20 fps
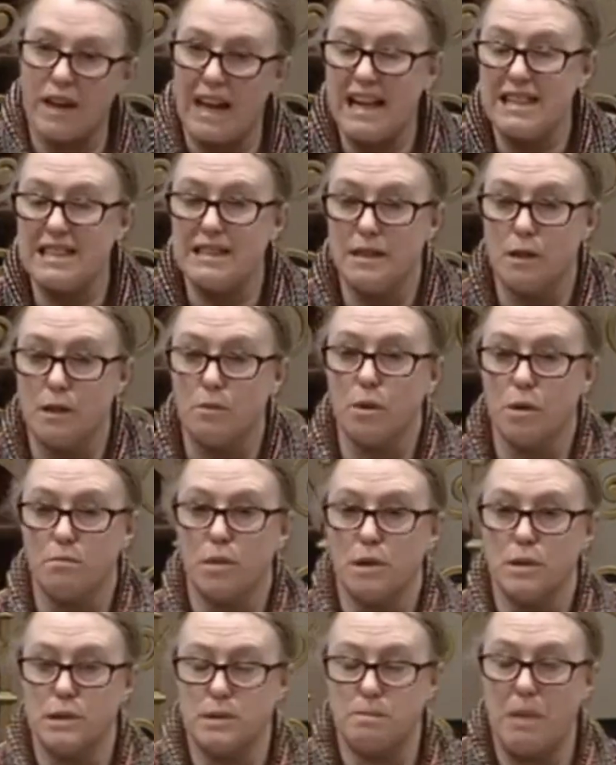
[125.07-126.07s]
less than 1
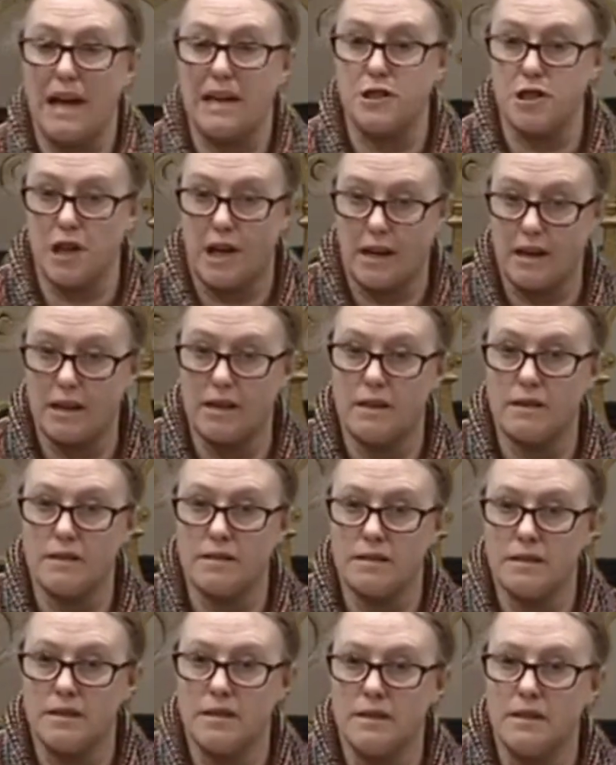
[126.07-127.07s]
month's paycheck
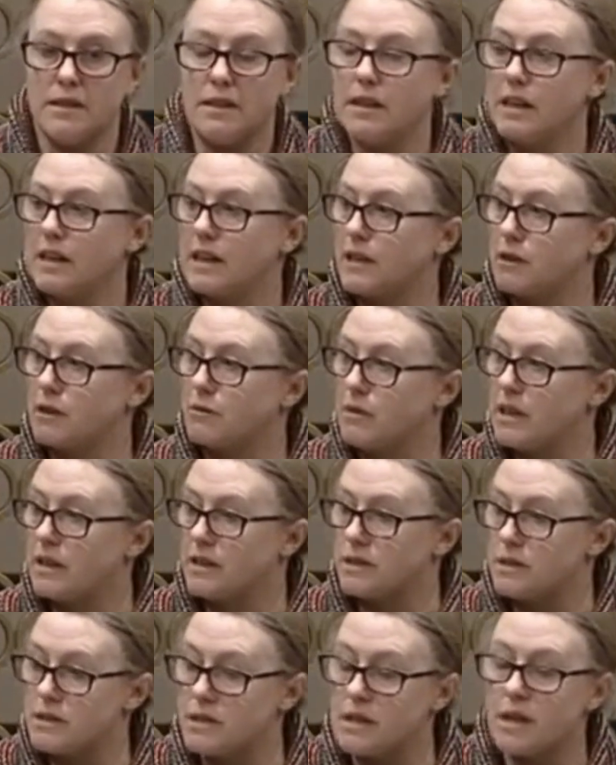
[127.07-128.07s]
in
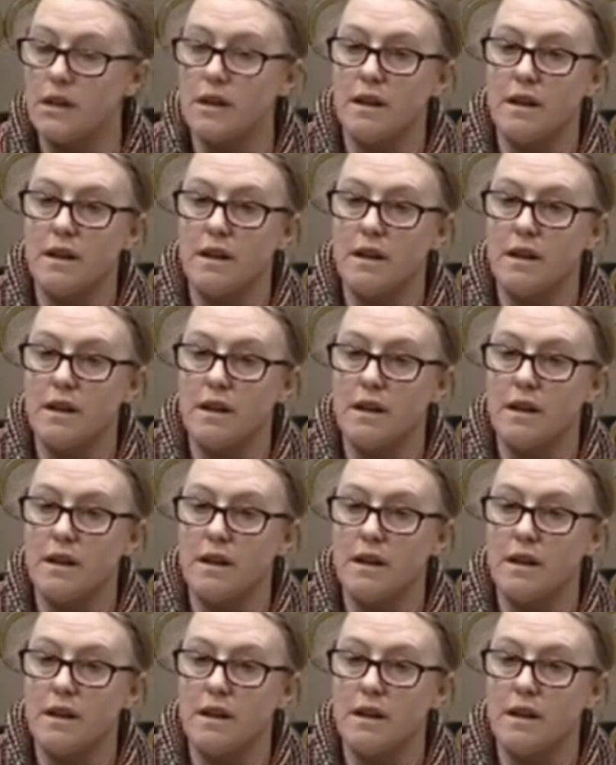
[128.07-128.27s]
arrears,